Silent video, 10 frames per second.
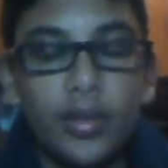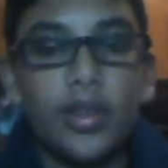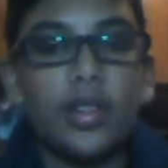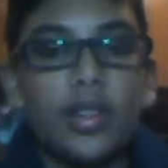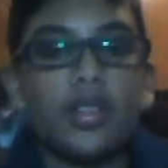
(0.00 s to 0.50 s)

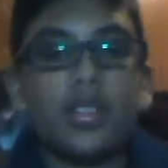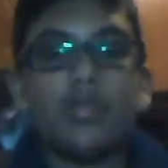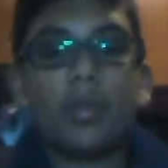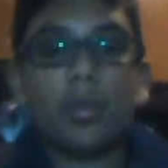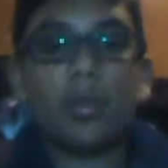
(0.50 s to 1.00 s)
So
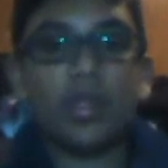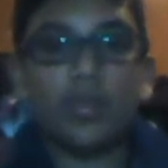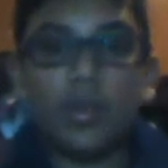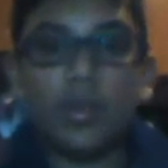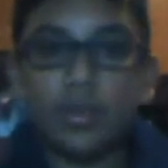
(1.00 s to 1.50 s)
just remember
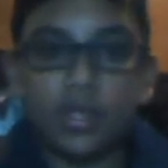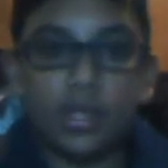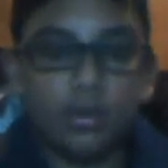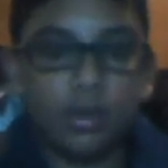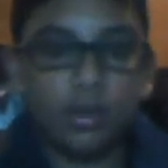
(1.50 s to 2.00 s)
this,
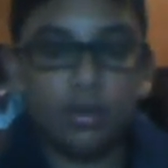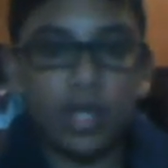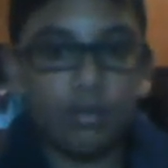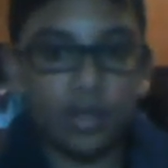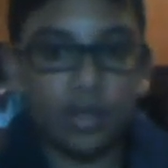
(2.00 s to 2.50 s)
viewers. We will
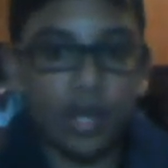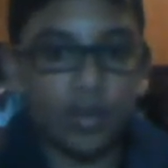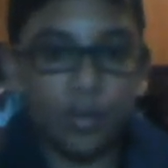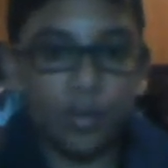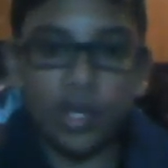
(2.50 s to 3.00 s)
never
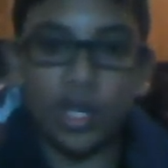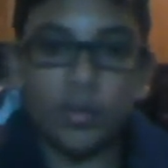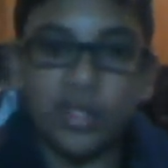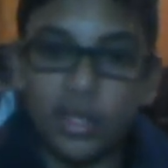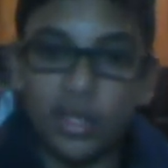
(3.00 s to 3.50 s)
ever be
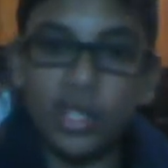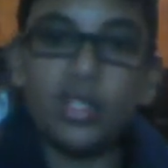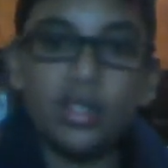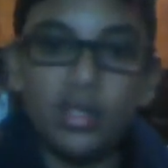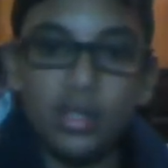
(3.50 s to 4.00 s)
obsolete.
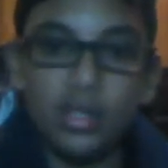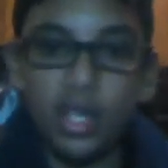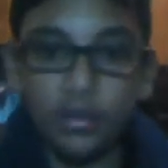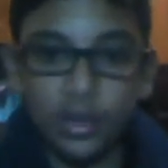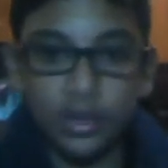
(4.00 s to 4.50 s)

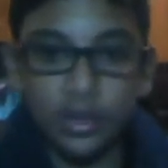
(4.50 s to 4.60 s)
Ever.